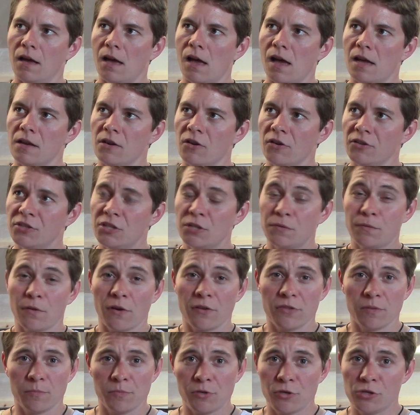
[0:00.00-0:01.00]
And I just
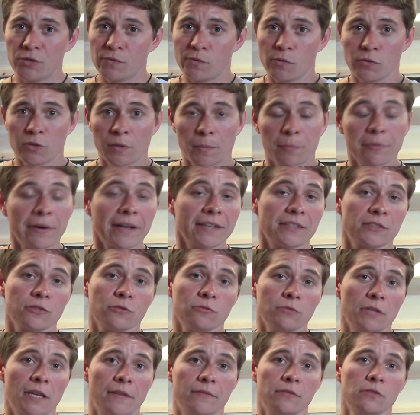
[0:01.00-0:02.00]
find them useful on a
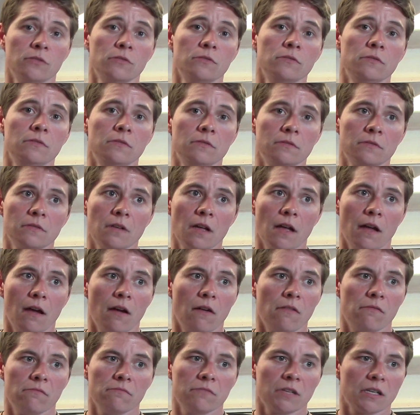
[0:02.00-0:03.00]
practical level,
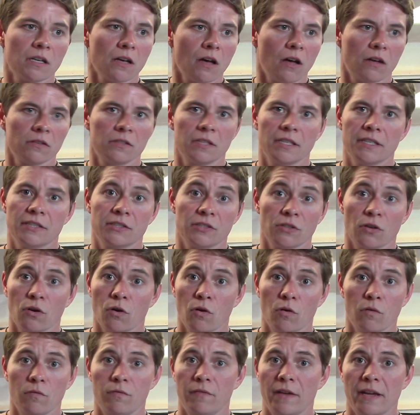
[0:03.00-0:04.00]
regardless
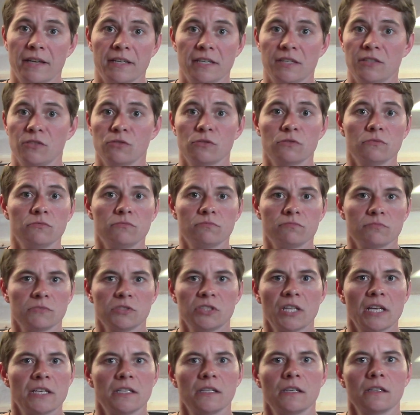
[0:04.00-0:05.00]
of any sort of
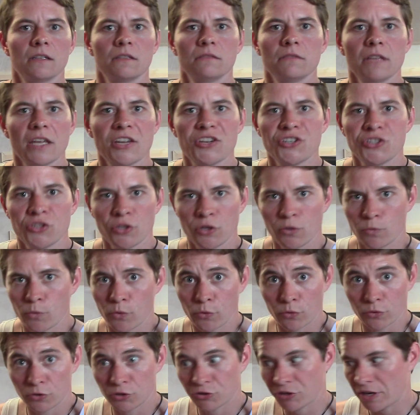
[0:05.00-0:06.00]
gender issue
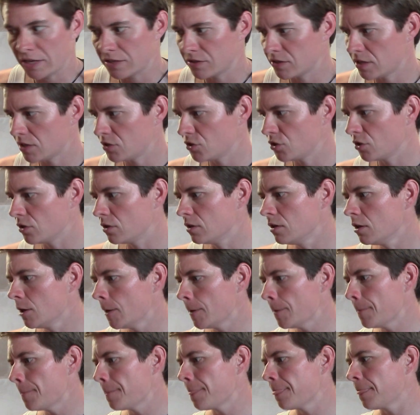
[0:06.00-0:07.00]
or transition.
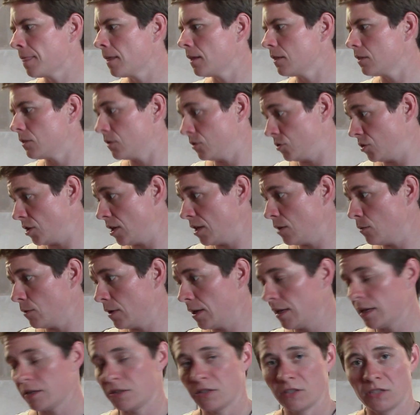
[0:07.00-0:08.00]
The
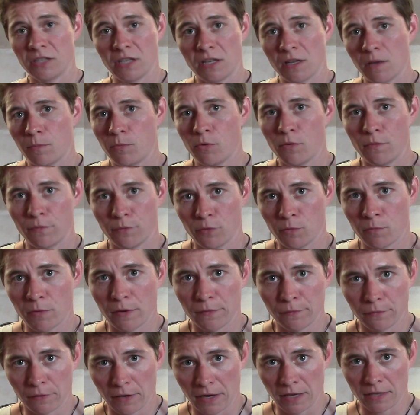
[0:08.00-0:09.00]
Shiwi, as I said, I bought from my
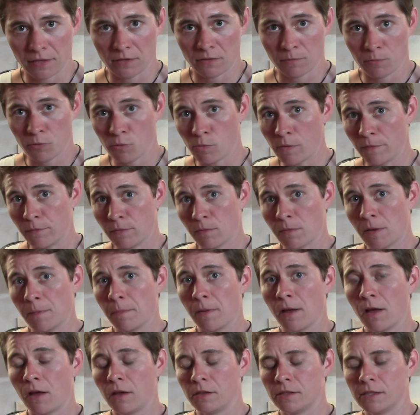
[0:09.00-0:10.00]
friends, I bought one from my
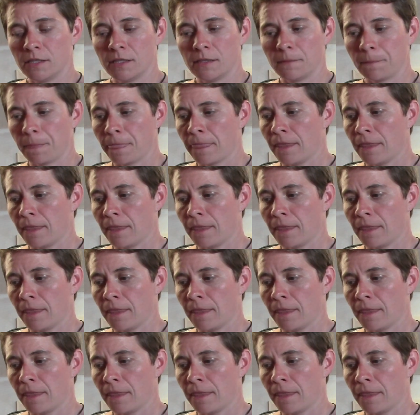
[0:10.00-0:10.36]
partner.